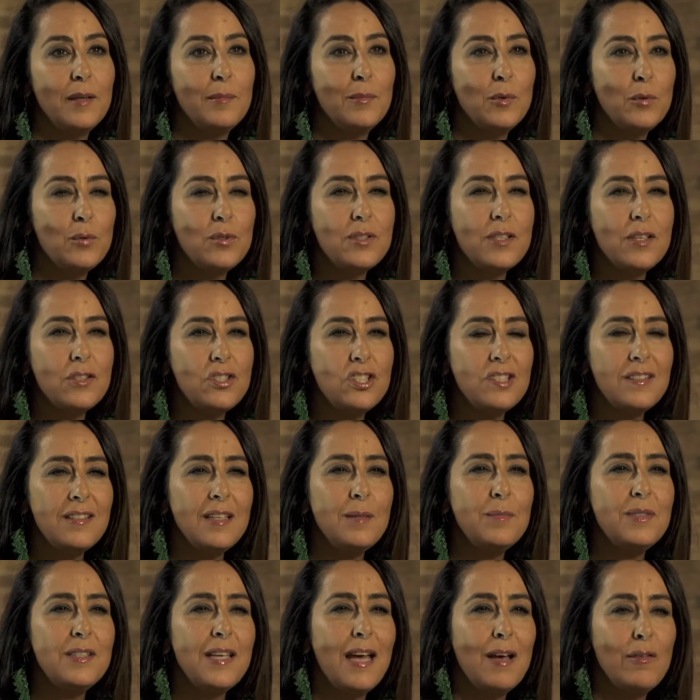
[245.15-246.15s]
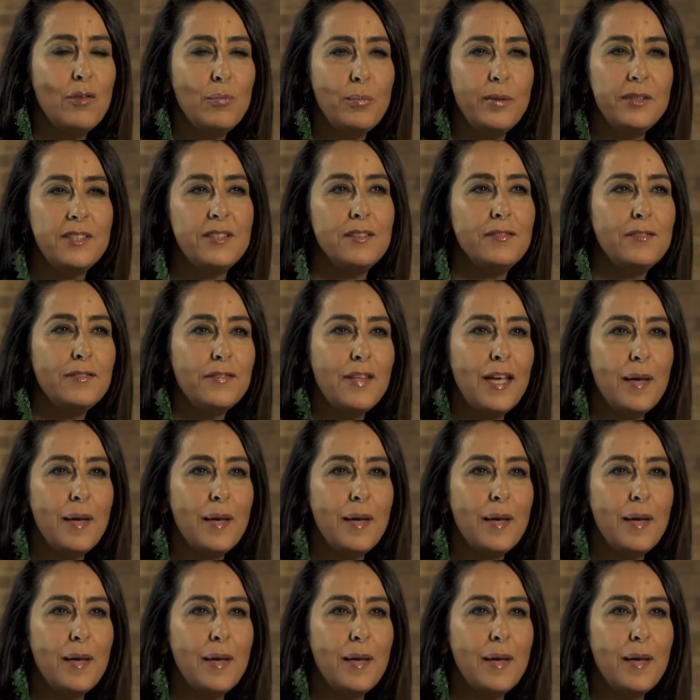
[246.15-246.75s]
Also, she seems to have a bit of